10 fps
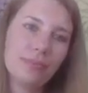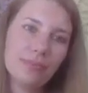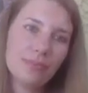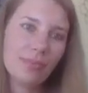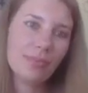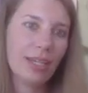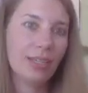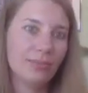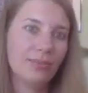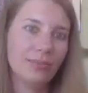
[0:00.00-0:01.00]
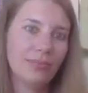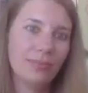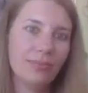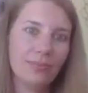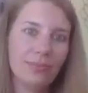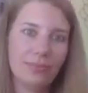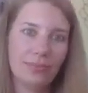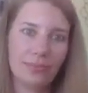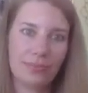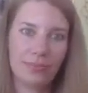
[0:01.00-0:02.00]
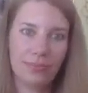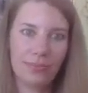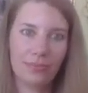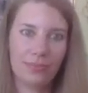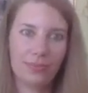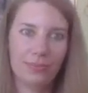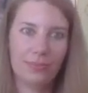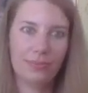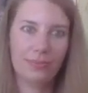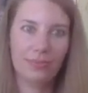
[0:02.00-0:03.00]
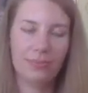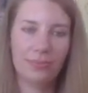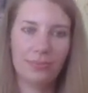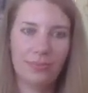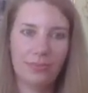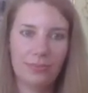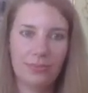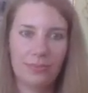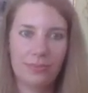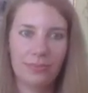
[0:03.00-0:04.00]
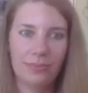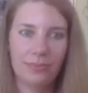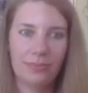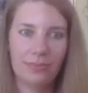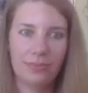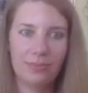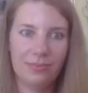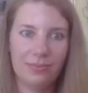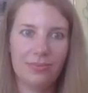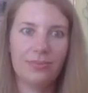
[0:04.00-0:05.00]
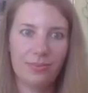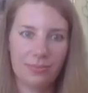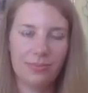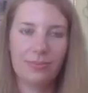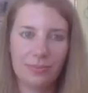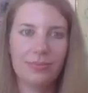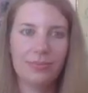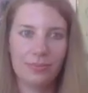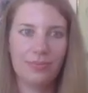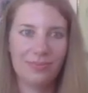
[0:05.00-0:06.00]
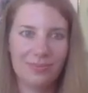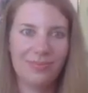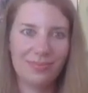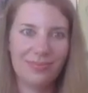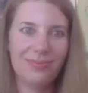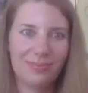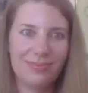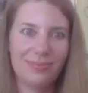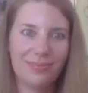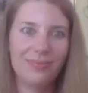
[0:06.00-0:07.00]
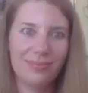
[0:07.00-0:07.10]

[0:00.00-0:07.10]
(silent)